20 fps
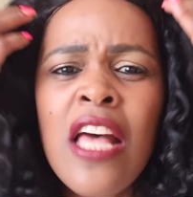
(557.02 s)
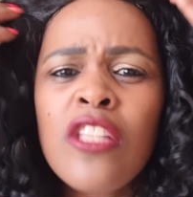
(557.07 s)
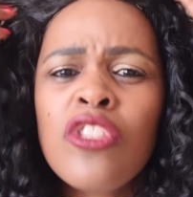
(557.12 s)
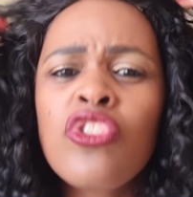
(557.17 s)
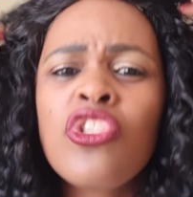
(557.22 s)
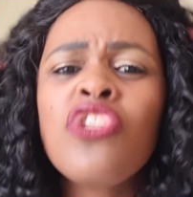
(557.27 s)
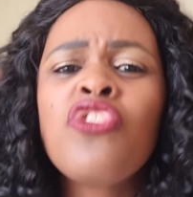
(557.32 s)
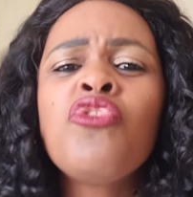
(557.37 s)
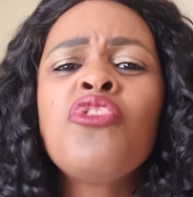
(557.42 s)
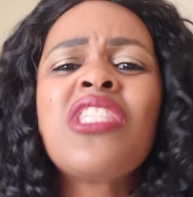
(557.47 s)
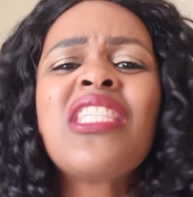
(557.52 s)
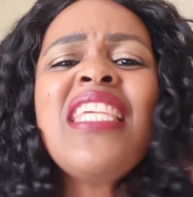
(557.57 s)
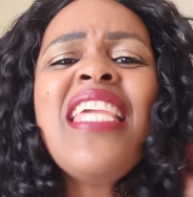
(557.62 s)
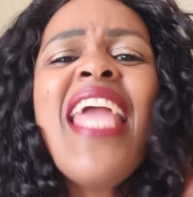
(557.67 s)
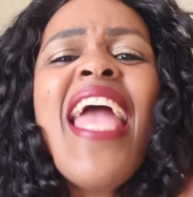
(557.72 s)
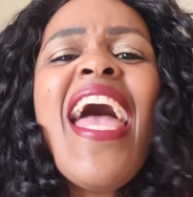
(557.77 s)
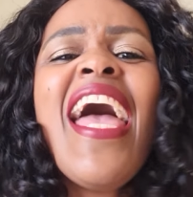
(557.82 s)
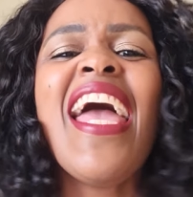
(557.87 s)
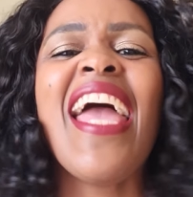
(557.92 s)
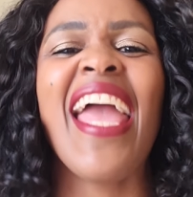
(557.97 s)
did you see
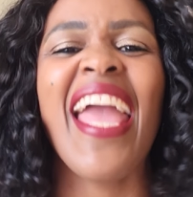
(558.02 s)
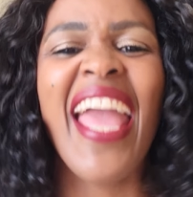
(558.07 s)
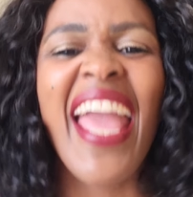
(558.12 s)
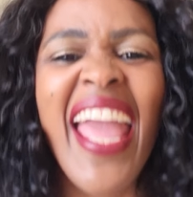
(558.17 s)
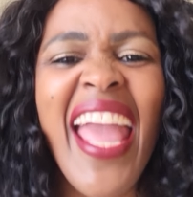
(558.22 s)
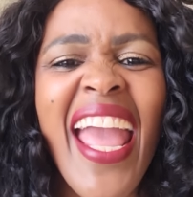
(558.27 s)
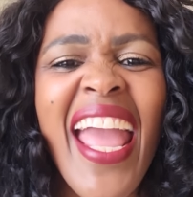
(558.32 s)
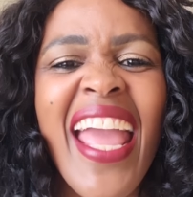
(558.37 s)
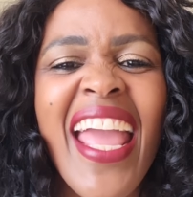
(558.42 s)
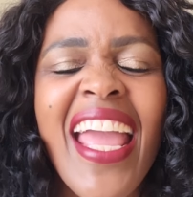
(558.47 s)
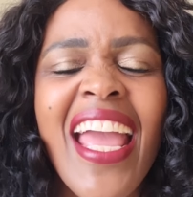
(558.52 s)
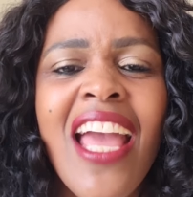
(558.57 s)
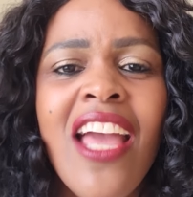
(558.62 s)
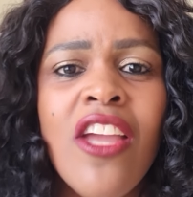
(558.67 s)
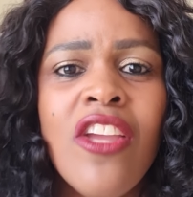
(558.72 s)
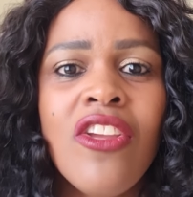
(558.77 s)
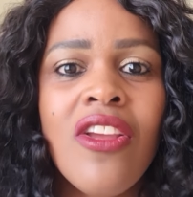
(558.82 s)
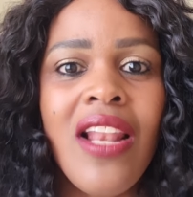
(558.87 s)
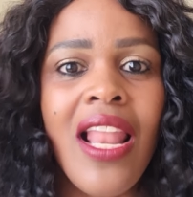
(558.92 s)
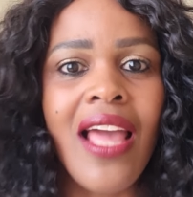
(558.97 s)
her hair?
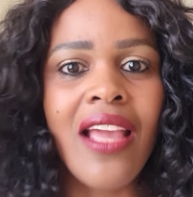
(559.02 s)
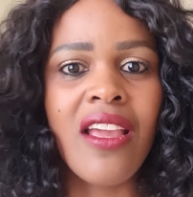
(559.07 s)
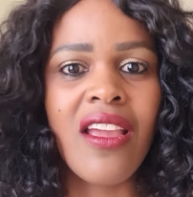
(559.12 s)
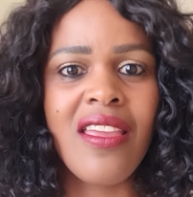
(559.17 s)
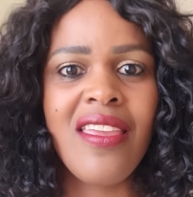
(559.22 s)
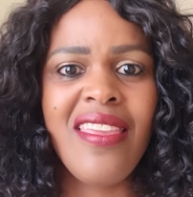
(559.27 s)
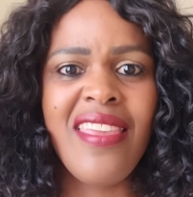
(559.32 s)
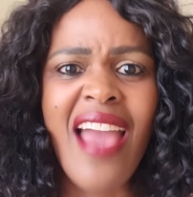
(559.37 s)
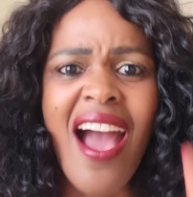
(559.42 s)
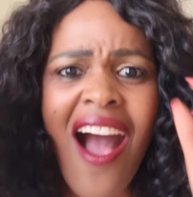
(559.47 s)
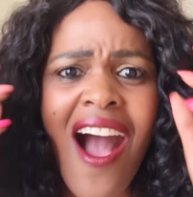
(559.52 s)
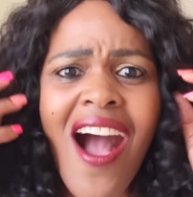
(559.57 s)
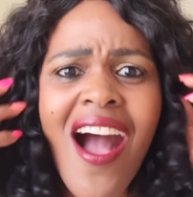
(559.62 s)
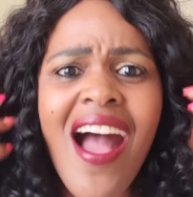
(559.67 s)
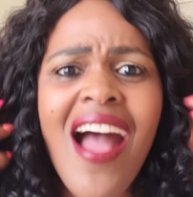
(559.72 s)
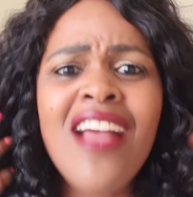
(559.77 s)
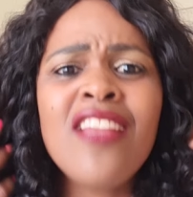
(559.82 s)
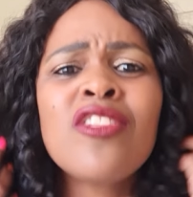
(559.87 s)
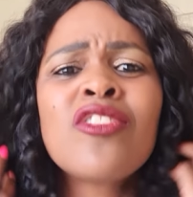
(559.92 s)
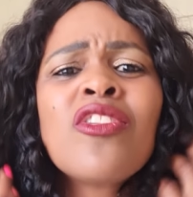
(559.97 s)
You're like, yeah,
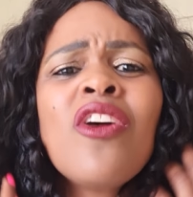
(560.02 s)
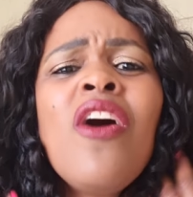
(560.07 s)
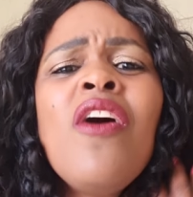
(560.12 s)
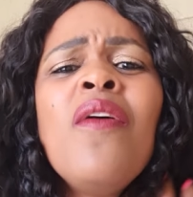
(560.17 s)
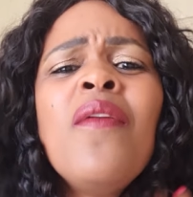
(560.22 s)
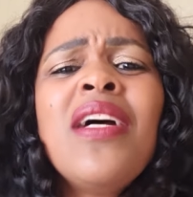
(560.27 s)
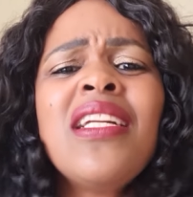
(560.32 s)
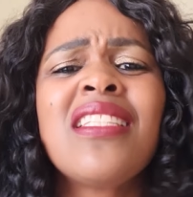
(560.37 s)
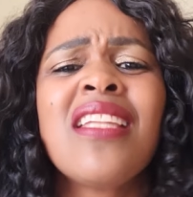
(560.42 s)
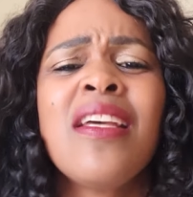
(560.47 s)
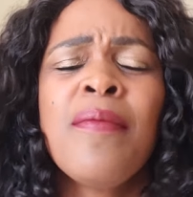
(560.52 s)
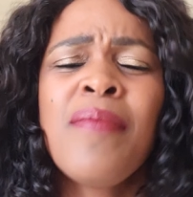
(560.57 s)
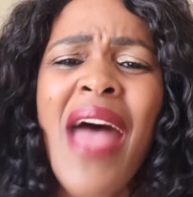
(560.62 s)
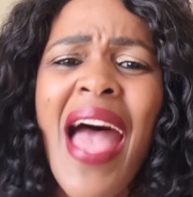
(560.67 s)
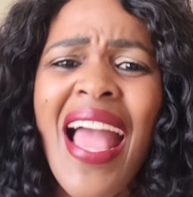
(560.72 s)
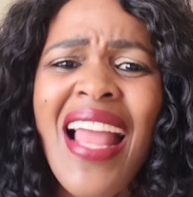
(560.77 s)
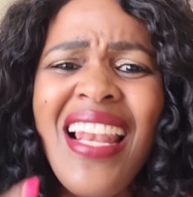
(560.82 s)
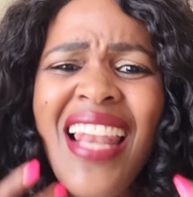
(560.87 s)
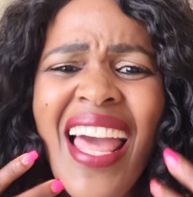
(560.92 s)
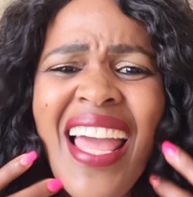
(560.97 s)
I saw it.
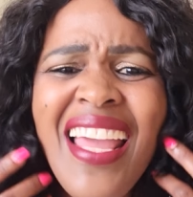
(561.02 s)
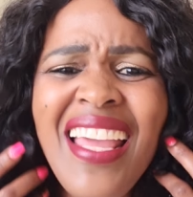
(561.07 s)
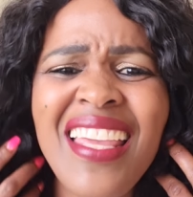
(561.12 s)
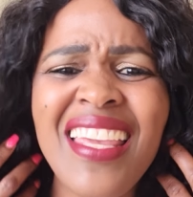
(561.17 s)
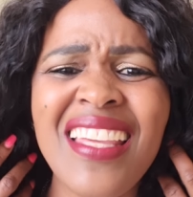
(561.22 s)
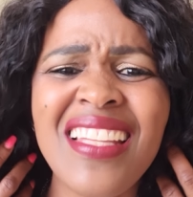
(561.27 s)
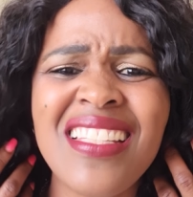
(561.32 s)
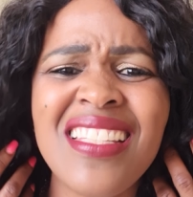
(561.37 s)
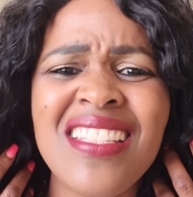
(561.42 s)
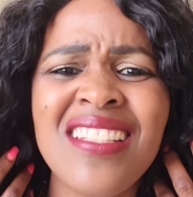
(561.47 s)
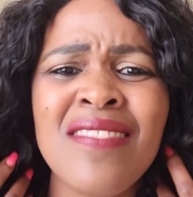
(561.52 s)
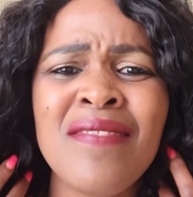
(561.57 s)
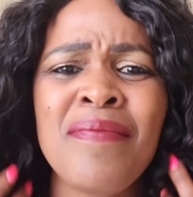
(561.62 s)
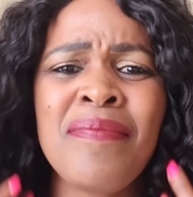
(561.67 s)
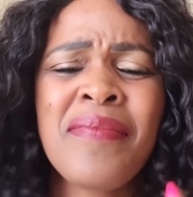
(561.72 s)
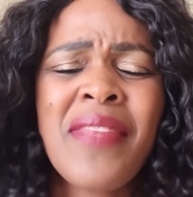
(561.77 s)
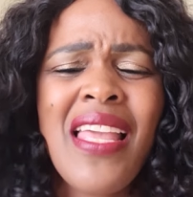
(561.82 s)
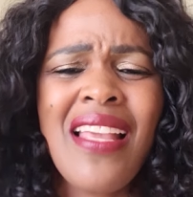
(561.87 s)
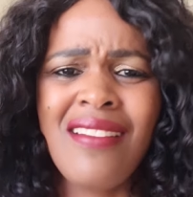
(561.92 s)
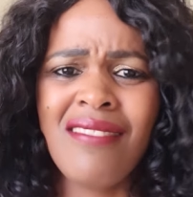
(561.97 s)
I like it.
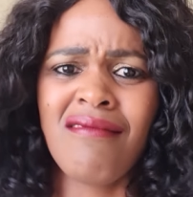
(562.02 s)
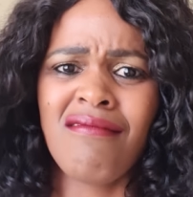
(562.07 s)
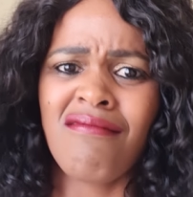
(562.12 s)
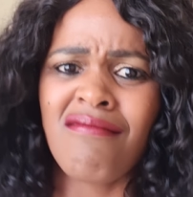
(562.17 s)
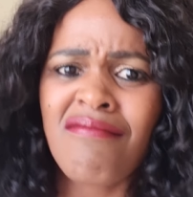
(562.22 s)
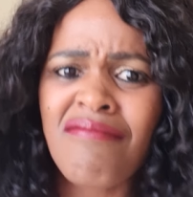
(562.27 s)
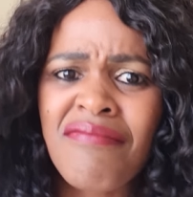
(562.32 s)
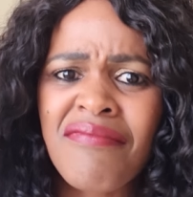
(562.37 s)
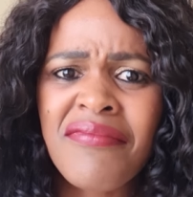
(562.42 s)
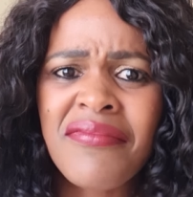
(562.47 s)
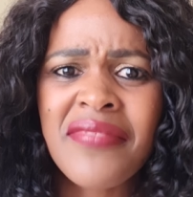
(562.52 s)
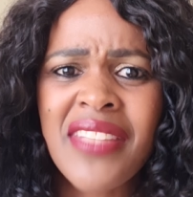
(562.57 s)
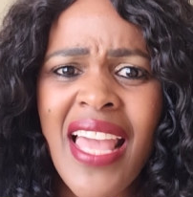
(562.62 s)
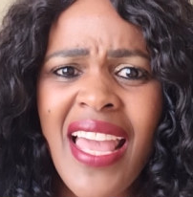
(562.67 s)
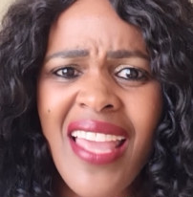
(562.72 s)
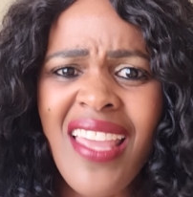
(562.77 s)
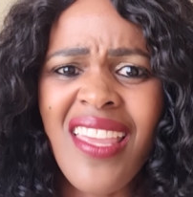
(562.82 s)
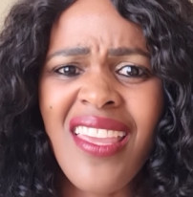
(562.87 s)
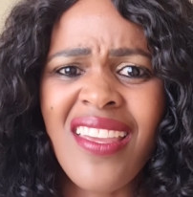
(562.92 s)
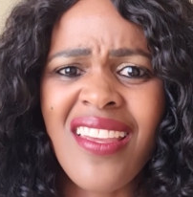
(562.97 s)

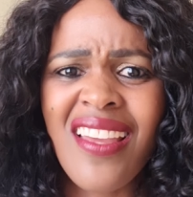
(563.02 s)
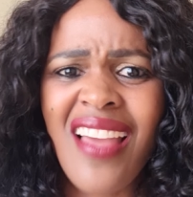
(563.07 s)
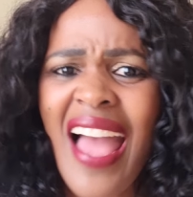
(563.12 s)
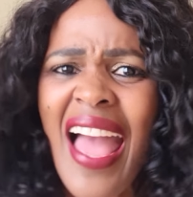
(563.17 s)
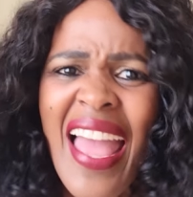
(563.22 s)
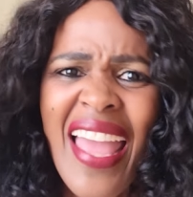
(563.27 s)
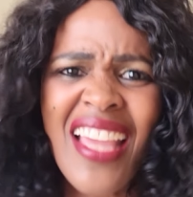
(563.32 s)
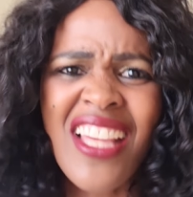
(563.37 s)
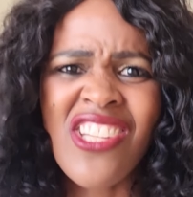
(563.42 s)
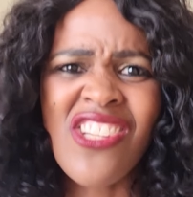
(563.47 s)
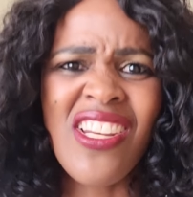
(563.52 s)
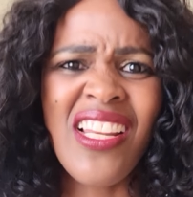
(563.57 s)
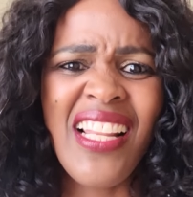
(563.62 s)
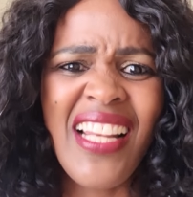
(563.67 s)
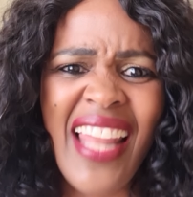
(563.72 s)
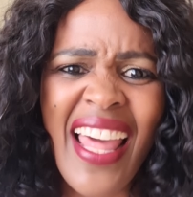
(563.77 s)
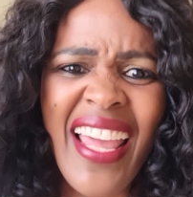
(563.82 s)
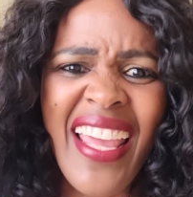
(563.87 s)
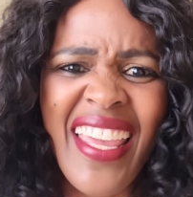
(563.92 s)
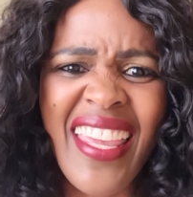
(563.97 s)
Hey, I actually
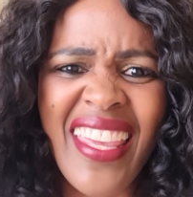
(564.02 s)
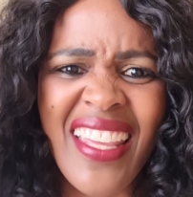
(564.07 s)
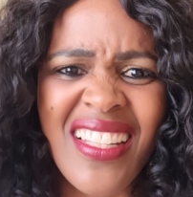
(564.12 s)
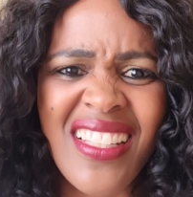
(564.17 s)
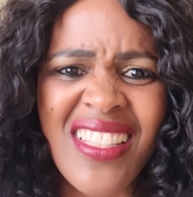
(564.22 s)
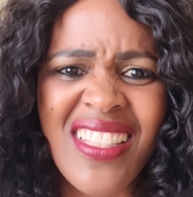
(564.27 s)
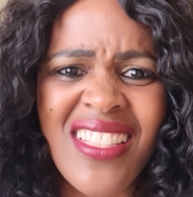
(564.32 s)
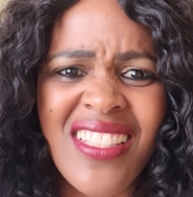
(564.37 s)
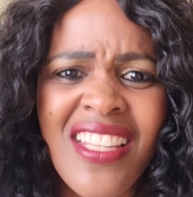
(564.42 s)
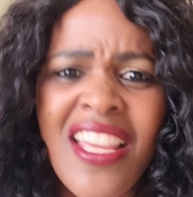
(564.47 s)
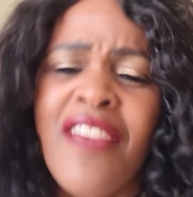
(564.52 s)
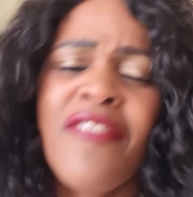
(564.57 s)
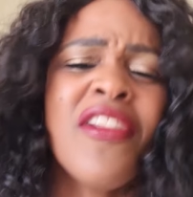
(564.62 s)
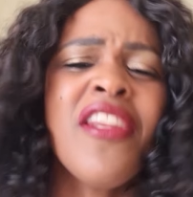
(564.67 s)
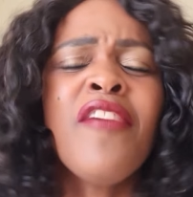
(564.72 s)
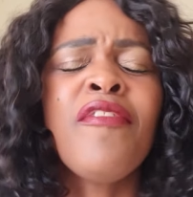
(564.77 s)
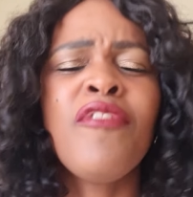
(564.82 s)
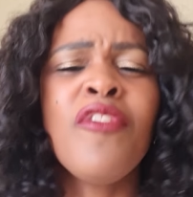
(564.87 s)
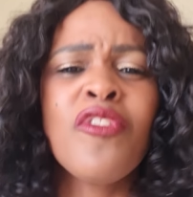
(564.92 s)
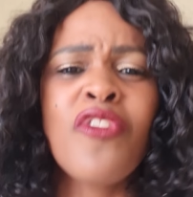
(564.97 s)
like it. Even
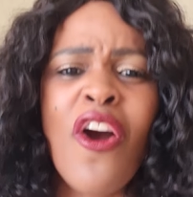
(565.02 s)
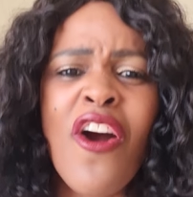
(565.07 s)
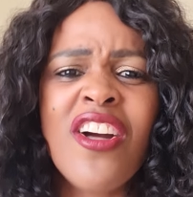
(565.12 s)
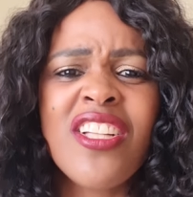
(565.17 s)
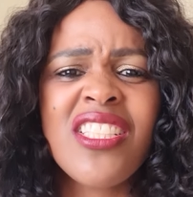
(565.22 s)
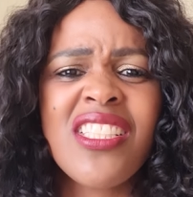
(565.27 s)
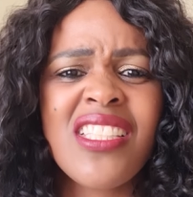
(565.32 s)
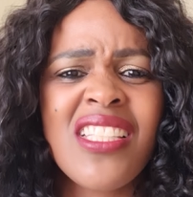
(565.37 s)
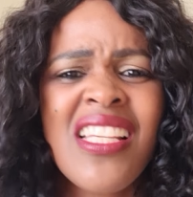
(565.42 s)
if you don't,